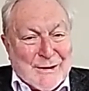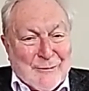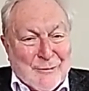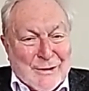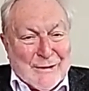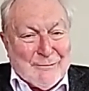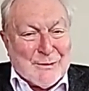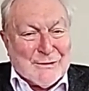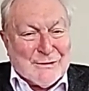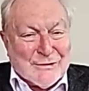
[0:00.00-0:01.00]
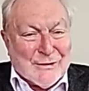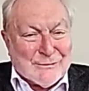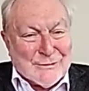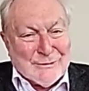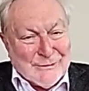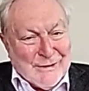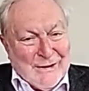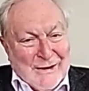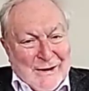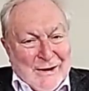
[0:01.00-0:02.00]
up where I've been this afternoon,
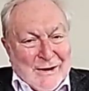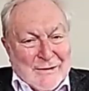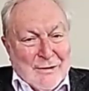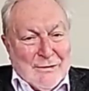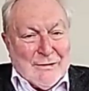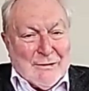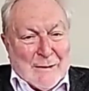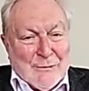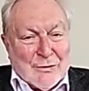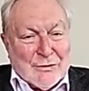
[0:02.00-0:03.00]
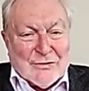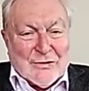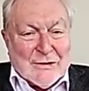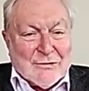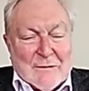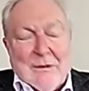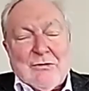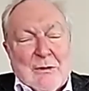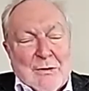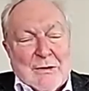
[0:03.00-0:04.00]
no, I'm not going to stay in Travelodge.
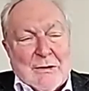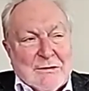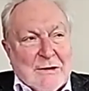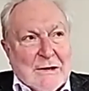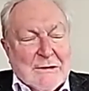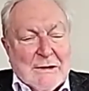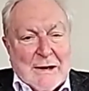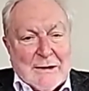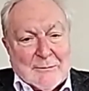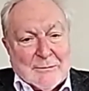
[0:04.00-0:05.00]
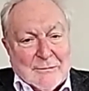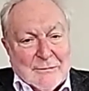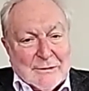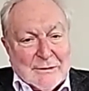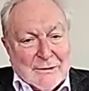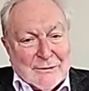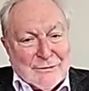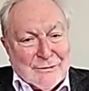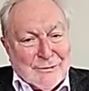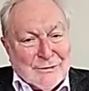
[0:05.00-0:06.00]
I want to go and stay in the Lang. Well, the
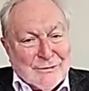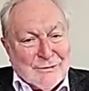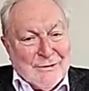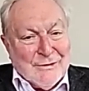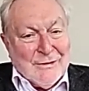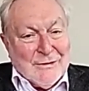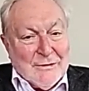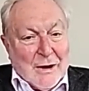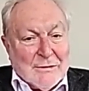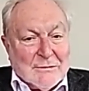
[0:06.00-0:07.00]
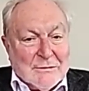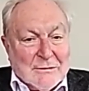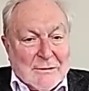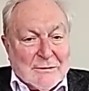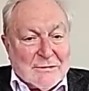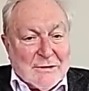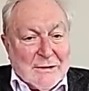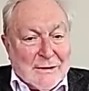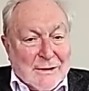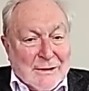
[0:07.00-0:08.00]
answer is, yeah, you can go and stay
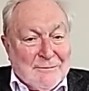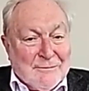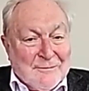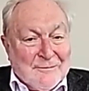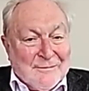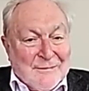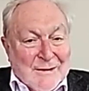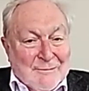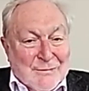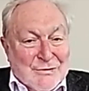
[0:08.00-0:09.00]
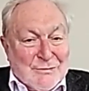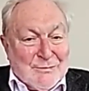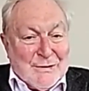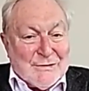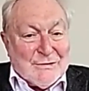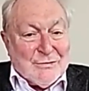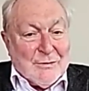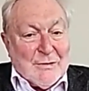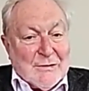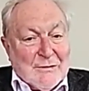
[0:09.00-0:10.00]
there, but you
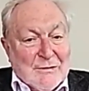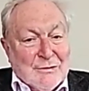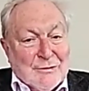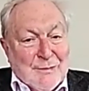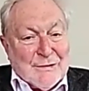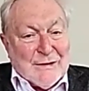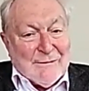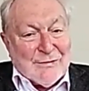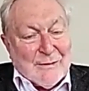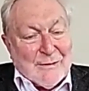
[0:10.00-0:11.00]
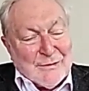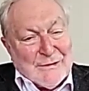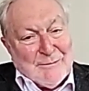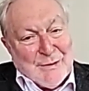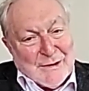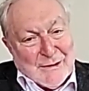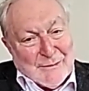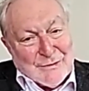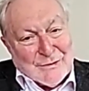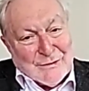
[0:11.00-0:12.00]
could better have somebody pick
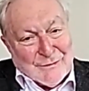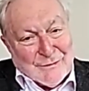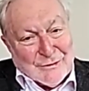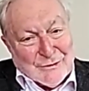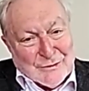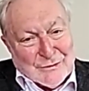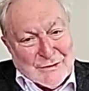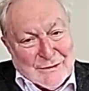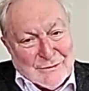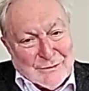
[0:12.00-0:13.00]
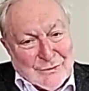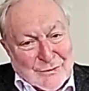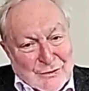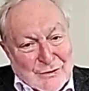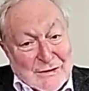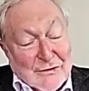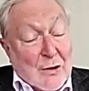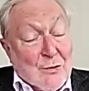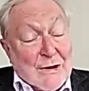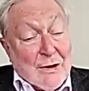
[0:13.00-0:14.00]
up the difference, because the local authority is
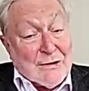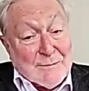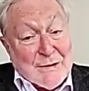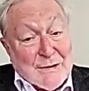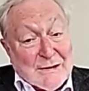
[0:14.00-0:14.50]
only going to pick